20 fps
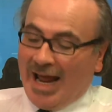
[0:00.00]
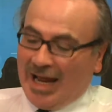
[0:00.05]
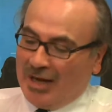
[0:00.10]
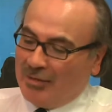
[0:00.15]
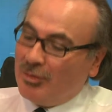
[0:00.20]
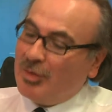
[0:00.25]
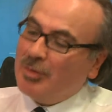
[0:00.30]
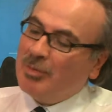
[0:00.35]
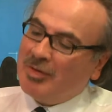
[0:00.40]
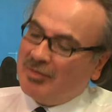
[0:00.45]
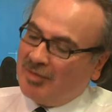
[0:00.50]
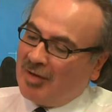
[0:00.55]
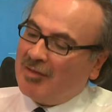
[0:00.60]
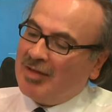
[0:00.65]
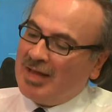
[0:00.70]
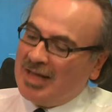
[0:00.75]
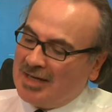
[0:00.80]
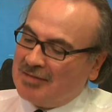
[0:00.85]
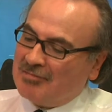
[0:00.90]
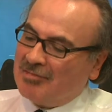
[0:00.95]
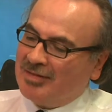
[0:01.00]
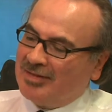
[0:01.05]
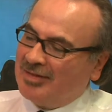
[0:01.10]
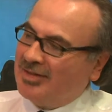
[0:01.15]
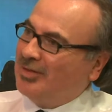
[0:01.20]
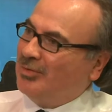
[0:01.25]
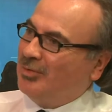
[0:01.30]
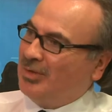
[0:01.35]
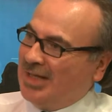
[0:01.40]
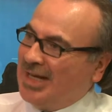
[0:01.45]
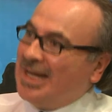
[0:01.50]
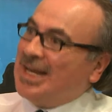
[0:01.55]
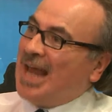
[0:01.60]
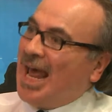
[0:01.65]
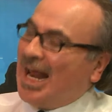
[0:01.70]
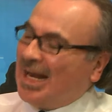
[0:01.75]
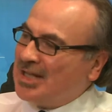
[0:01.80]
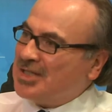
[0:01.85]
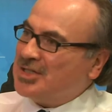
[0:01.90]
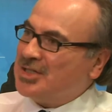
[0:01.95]
And we'd be very interested to do an
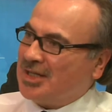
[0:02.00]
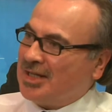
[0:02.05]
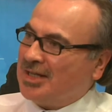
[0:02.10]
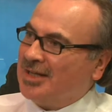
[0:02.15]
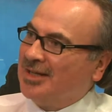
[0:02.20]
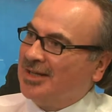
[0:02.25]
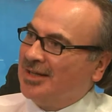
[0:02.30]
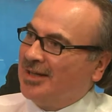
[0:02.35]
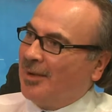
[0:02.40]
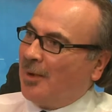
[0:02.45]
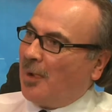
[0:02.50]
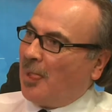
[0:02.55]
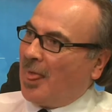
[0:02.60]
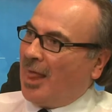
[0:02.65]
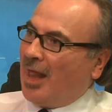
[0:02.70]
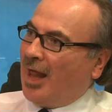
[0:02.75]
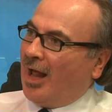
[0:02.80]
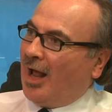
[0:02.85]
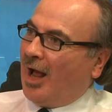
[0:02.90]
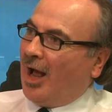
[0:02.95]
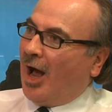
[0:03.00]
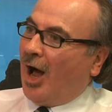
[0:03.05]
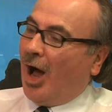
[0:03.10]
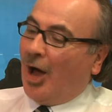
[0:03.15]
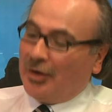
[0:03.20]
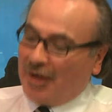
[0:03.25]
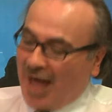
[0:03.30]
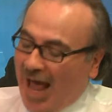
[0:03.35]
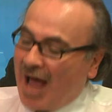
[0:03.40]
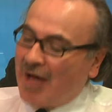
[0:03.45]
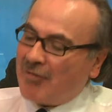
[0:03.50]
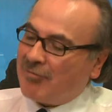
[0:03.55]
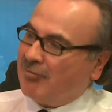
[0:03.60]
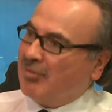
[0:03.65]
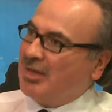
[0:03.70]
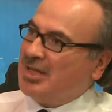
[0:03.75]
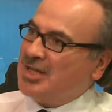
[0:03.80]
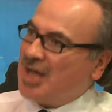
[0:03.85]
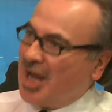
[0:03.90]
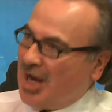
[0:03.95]
analogy on
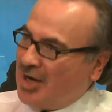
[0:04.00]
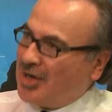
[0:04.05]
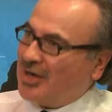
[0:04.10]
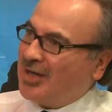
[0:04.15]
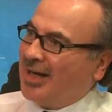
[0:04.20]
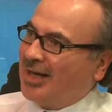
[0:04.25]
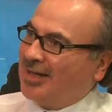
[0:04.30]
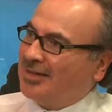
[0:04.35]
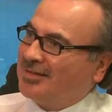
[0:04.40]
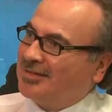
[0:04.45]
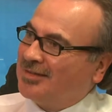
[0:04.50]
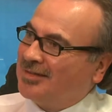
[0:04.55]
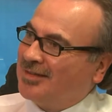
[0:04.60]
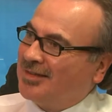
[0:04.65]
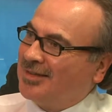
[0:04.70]
average earnings